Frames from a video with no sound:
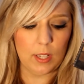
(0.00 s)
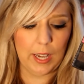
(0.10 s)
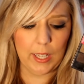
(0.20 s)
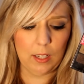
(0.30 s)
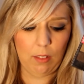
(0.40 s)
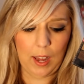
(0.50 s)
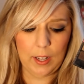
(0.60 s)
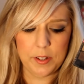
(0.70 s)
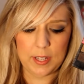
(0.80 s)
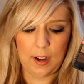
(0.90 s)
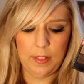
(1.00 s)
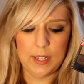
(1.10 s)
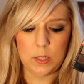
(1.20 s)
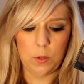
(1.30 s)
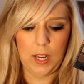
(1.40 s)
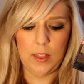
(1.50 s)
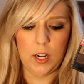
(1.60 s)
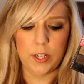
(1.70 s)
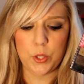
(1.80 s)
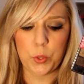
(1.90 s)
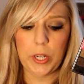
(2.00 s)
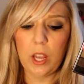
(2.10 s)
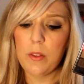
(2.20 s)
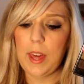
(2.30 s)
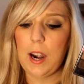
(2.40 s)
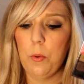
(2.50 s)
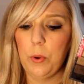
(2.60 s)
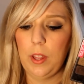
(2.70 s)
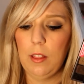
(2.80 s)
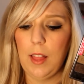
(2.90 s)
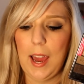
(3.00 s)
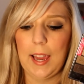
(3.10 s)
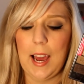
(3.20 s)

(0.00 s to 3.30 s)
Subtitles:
I get a lot of use out of this one. And then a trio that I really like,